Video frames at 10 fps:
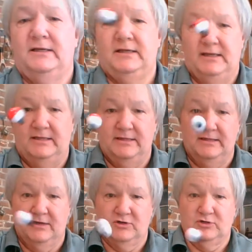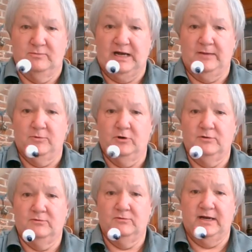and then there's your bobber
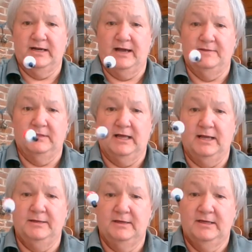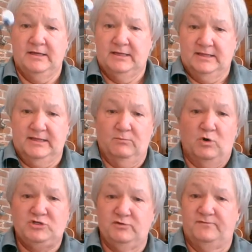right on the line. And then
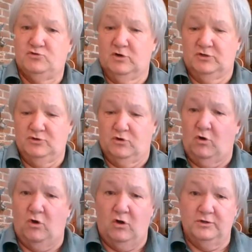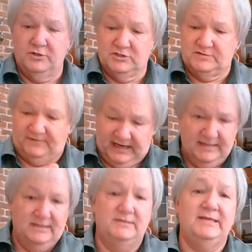once you've drilled your hole, you just
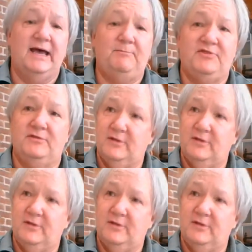find the depth,